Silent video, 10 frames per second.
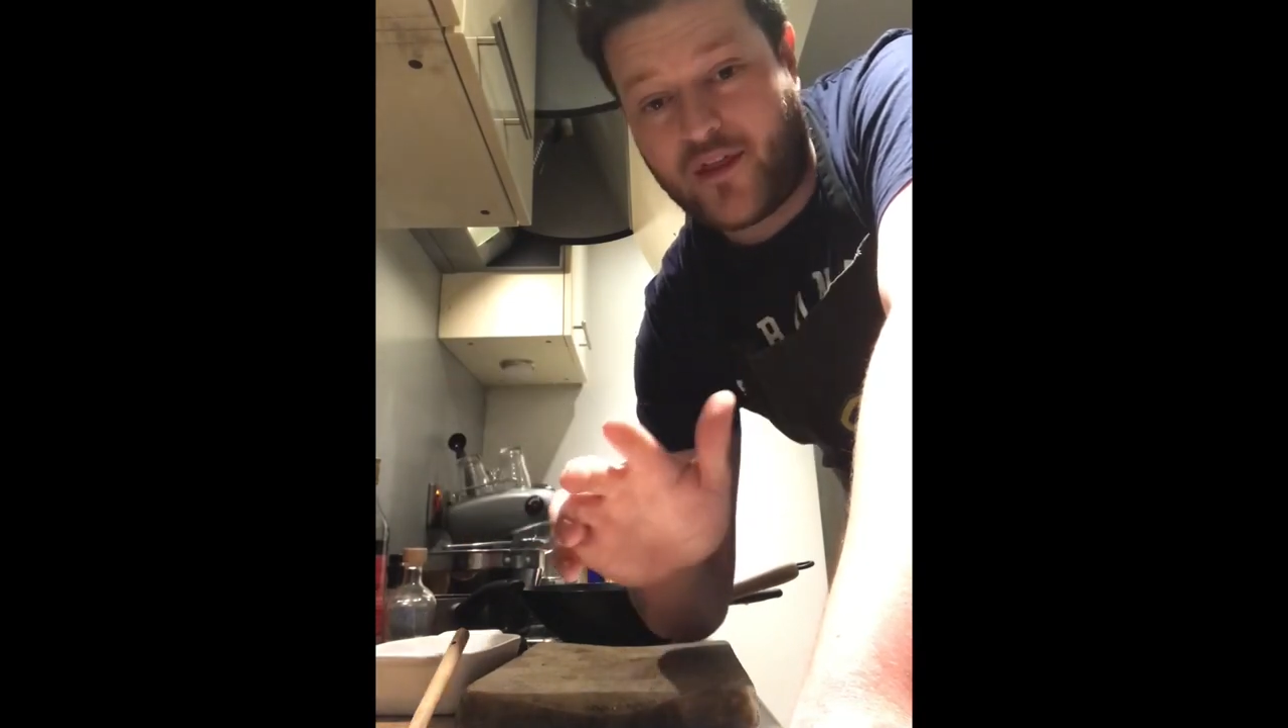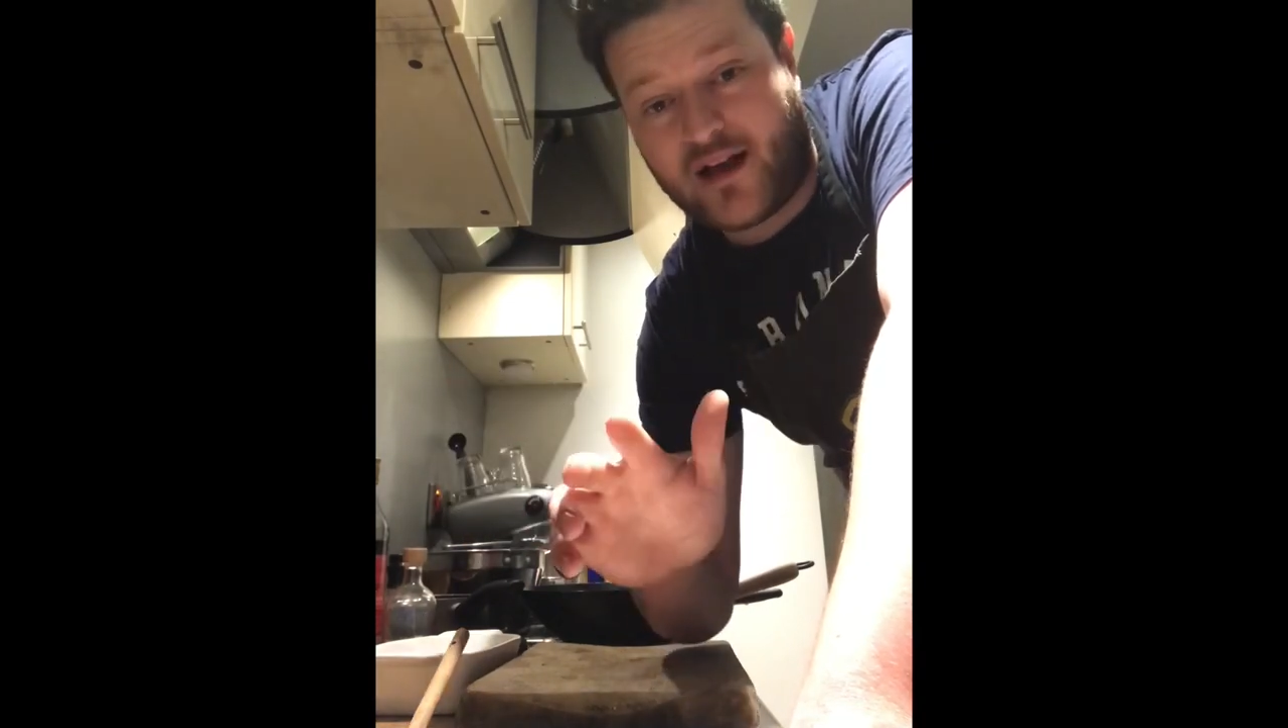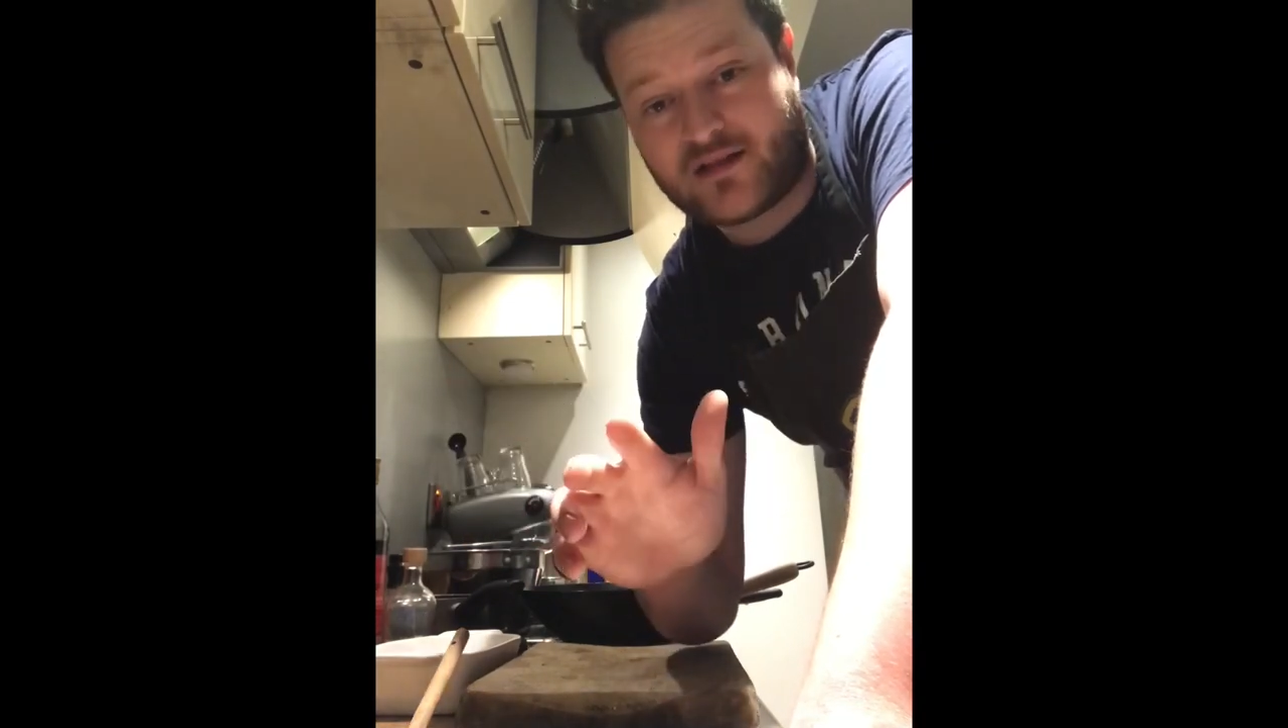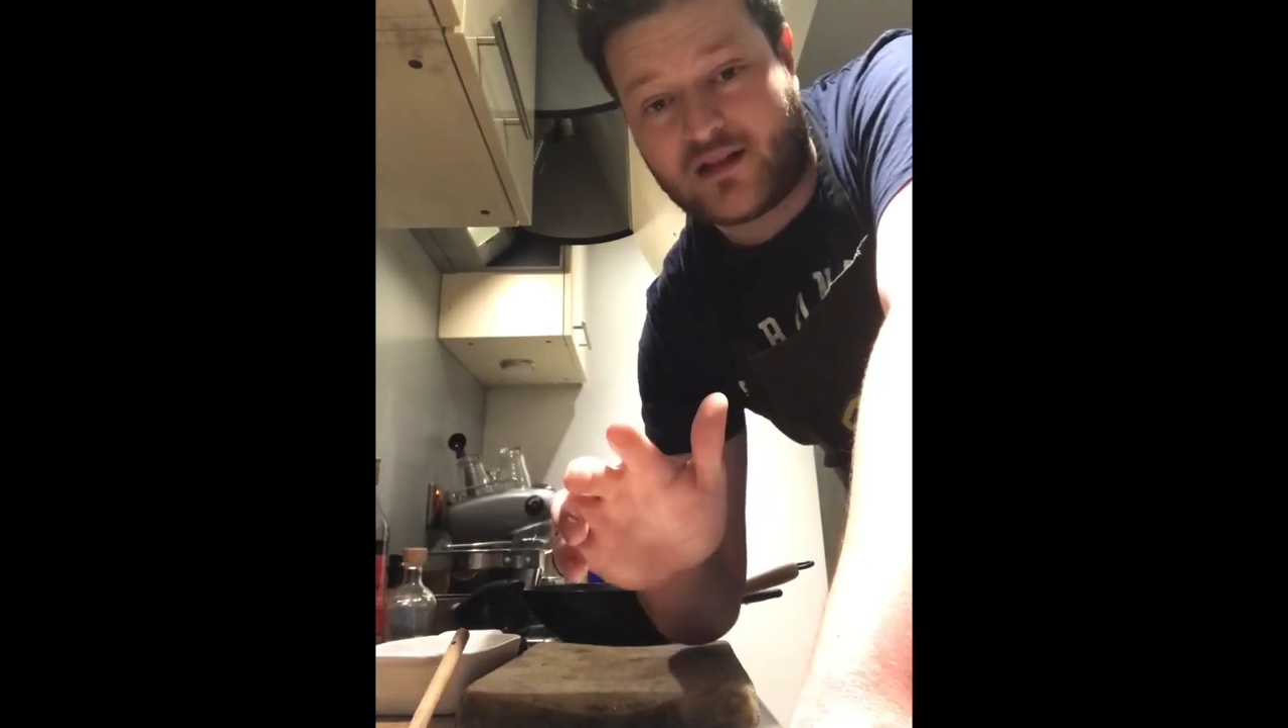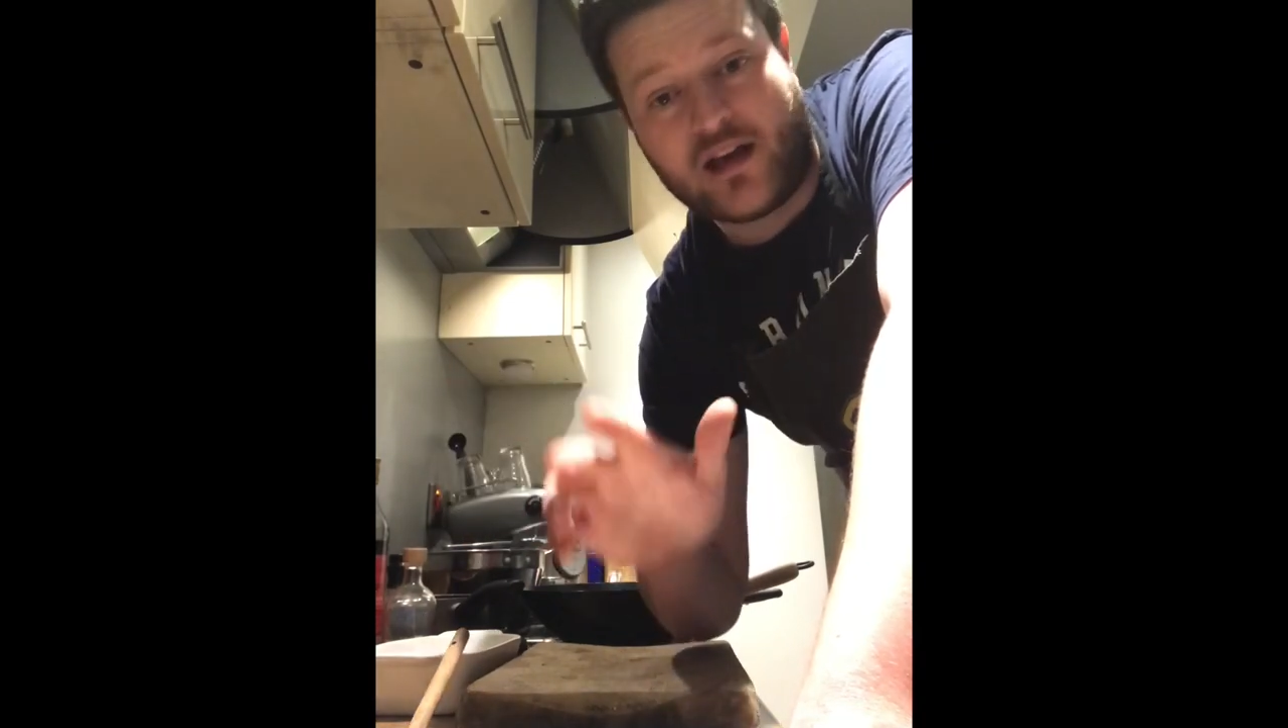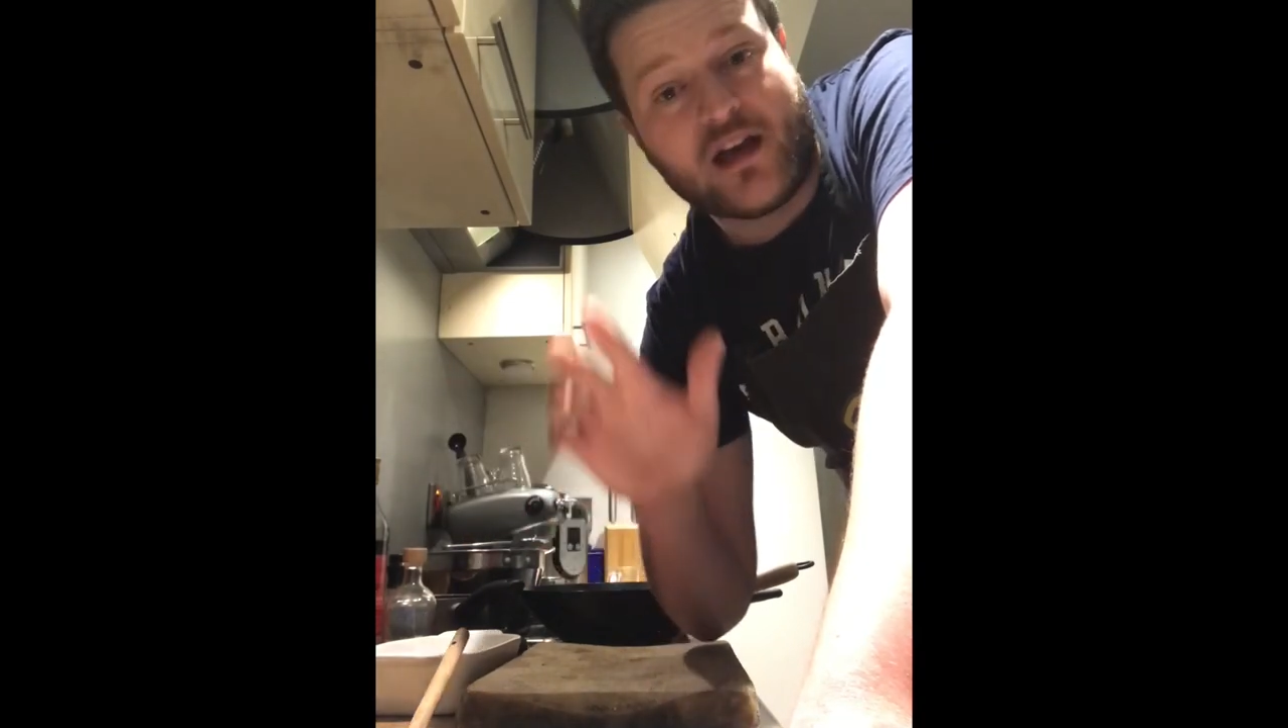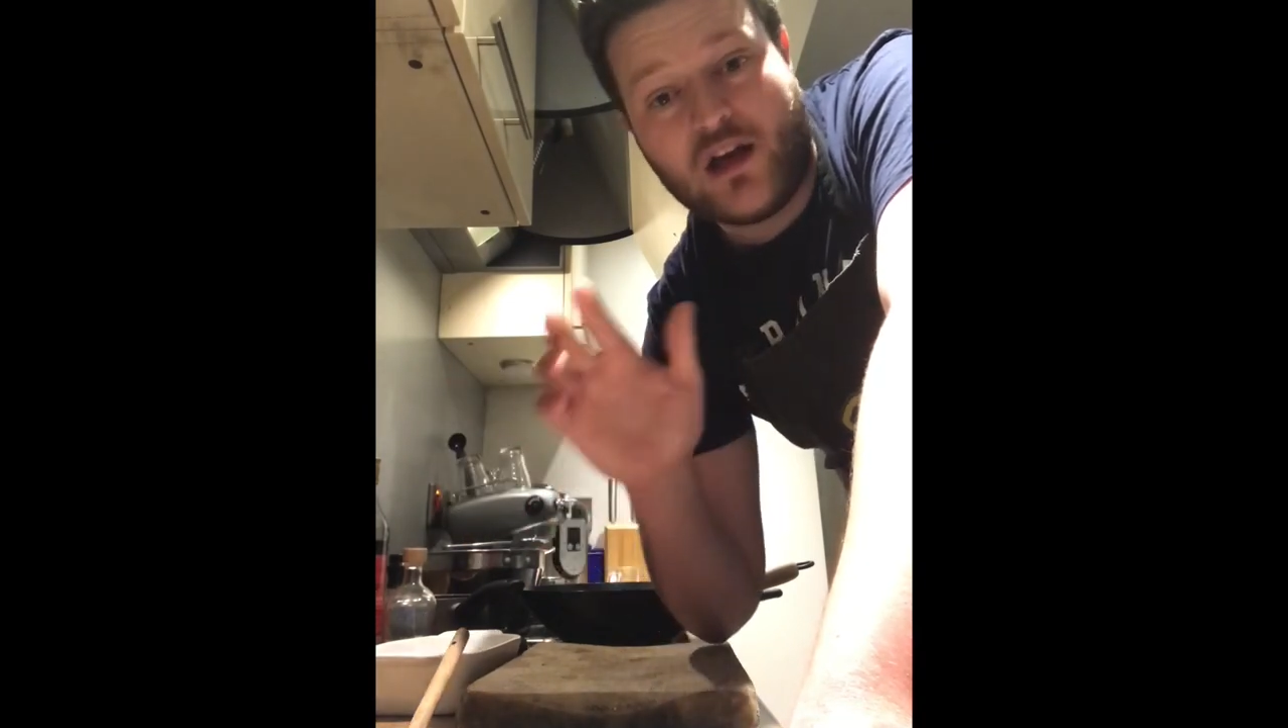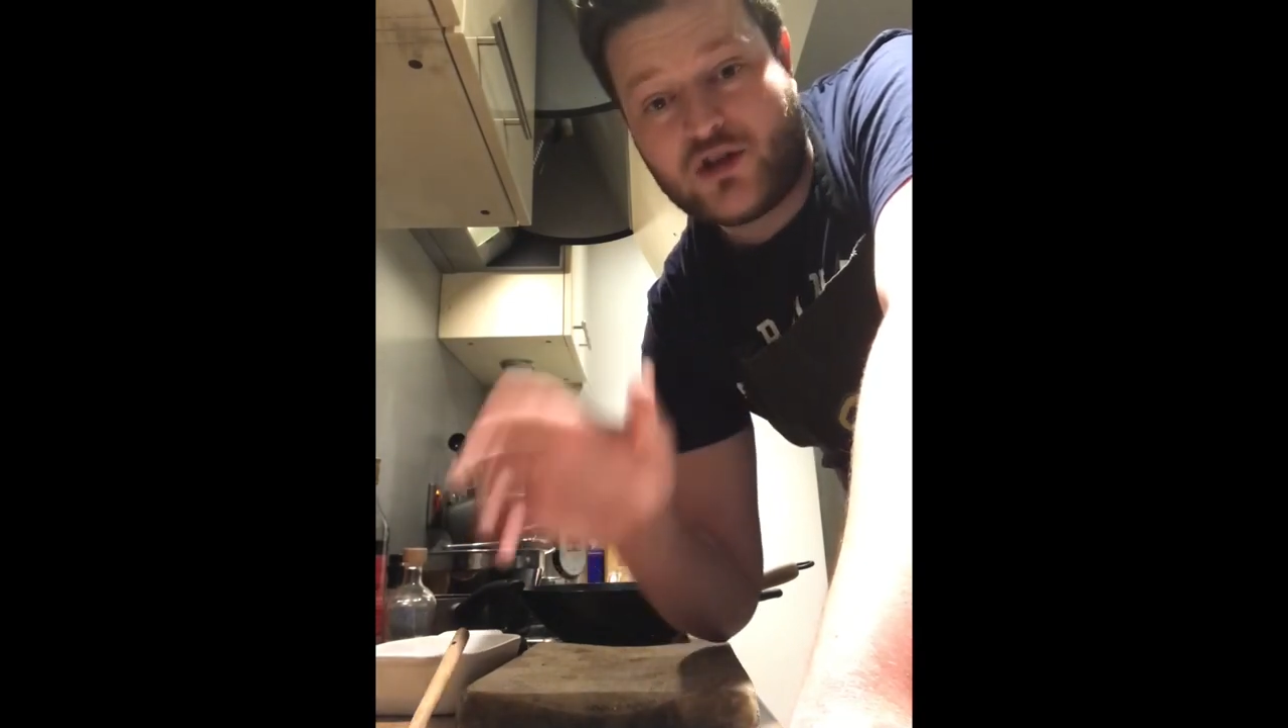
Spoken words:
that's it.